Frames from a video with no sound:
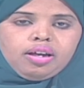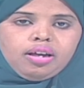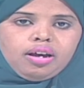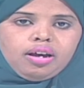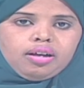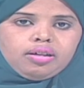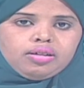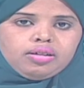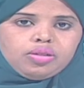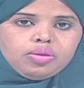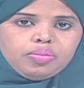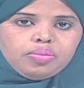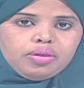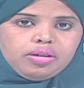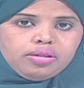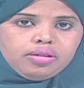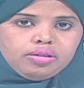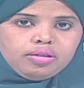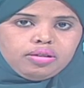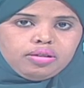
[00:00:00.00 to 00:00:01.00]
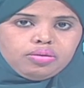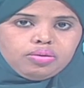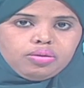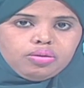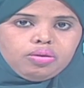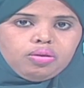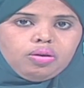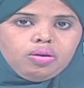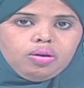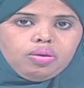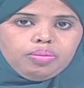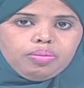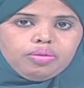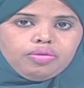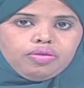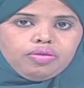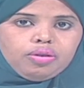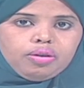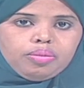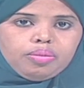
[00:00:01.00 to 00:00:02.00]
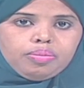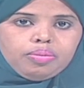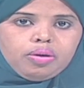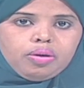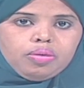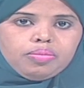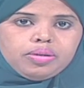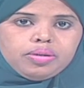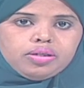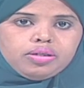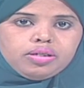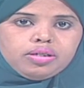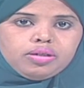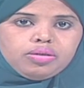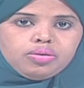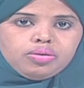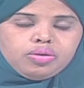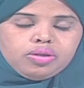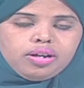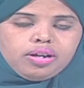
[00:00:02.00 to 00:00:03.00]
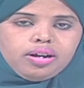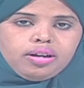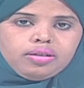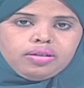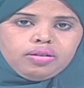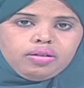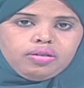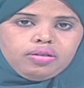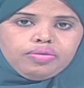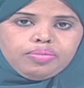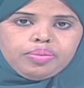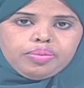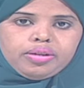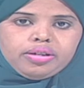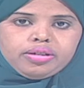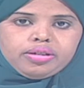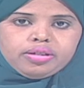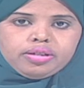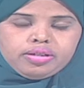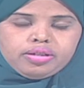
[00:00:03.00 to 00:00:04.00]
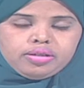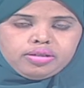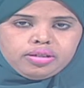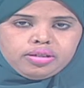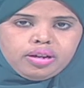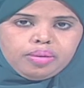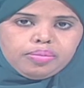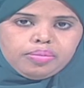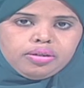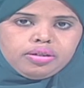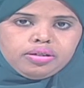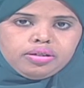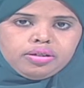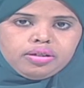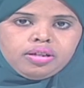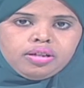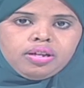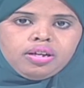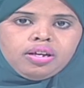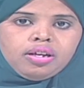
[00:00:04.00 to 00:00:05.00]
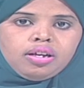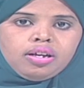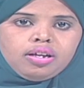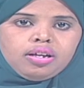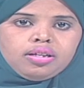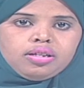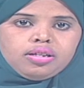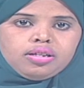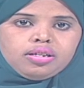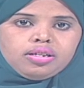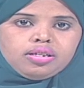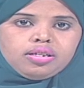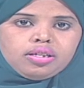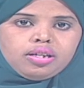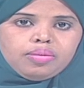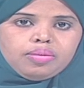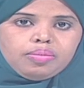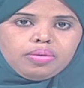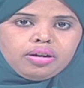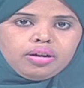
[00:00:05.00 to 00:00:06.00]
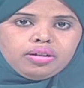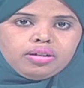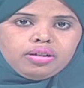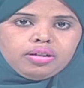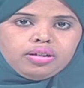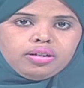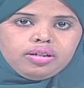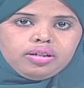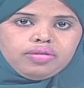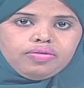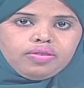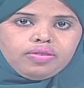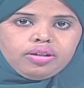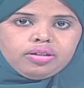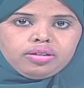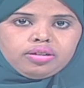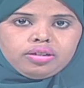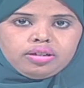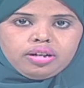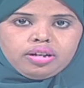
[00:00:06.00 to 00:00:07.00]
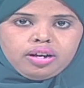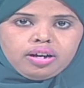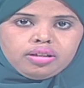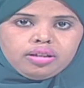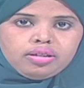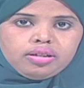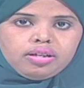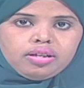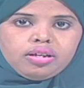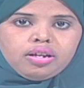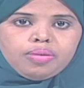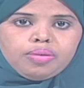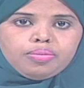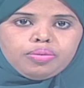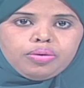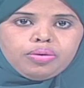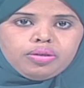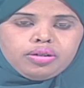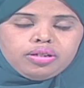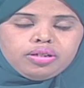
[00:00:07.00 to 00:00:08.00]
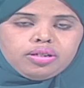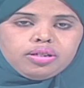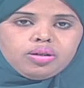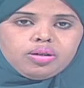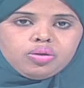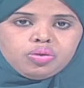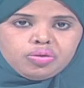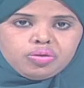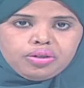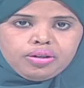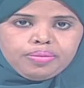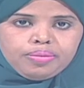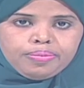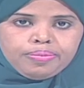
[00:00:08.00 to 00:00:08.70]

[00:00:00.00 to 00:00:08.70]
and expressed to hope for a permanent return of peace and stability in this brotherly, friendly and neighboring country.